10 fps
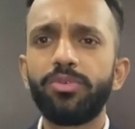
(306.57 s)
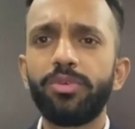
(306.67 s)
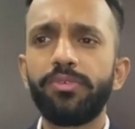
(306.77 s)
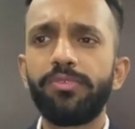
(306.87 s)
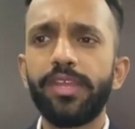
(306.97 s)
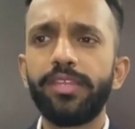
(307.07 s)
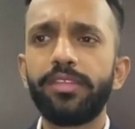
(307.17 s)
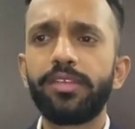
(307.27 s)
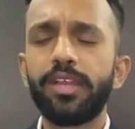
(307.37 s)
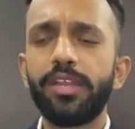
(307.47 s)
to reflect the
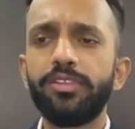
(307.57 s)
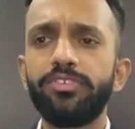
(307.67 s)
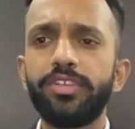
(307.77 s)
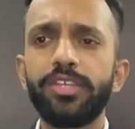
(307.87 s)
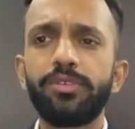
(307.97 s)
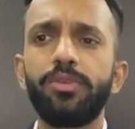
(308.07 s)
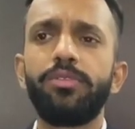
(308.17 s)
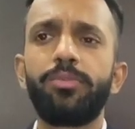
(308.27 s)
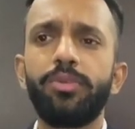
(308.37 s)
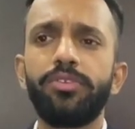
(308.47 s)
current status of
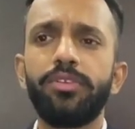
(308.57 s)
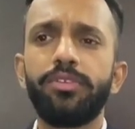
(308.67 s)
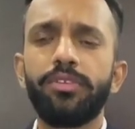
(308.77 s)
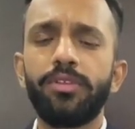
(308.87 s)
the process.